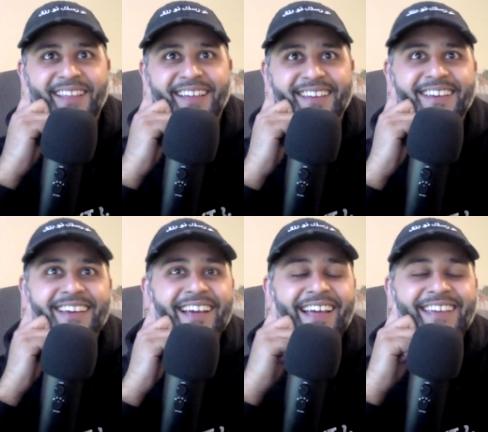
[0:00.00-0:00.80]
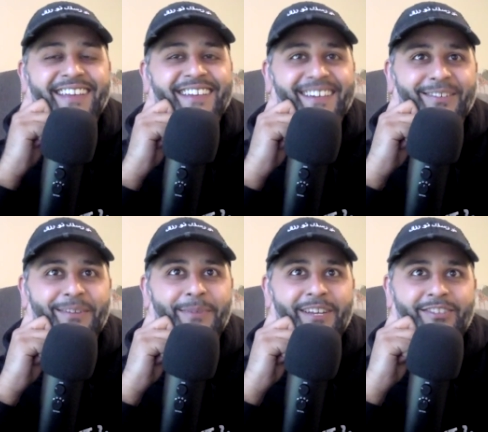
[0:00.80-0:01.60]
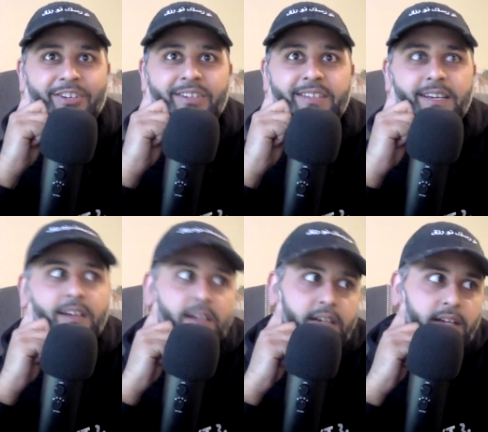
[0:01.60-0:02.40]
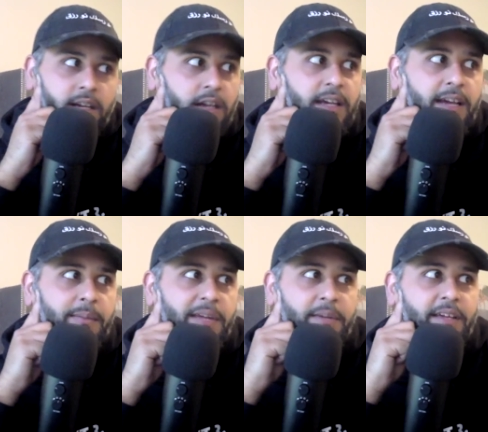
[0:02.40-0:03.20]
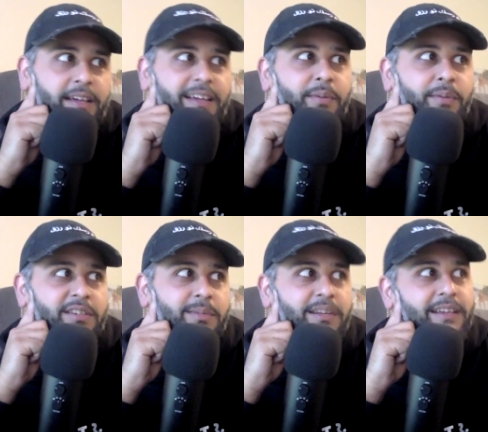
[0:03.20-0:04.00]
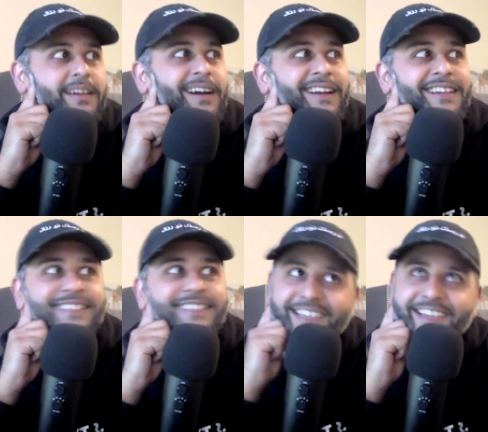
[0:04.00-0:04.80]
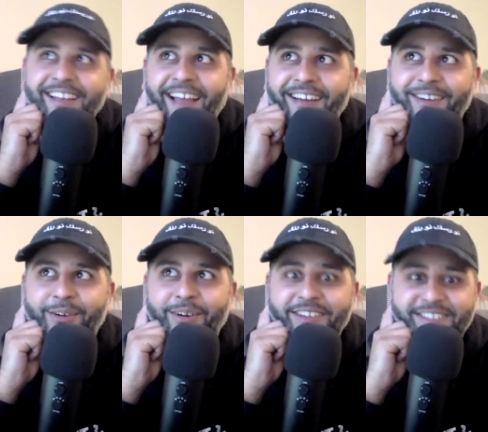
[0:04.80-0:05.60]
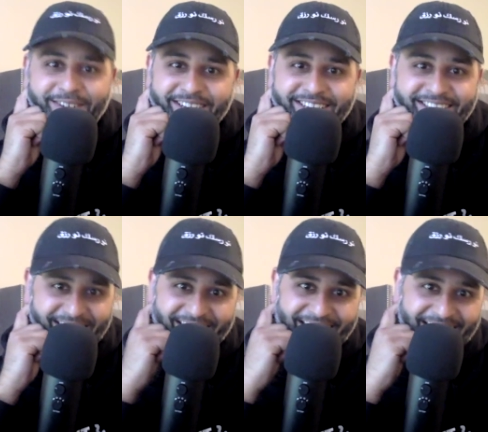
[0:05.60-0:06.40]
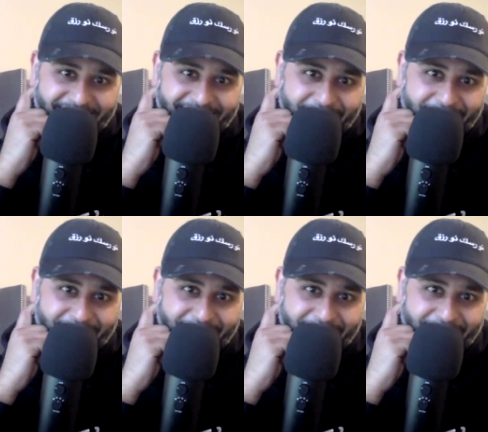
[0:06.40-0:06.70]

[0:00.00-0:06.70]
like, are you going to take a rematch, Joe? He's like, uh, yeah, maybe, possibly. I need to see like who else there is, and then you know,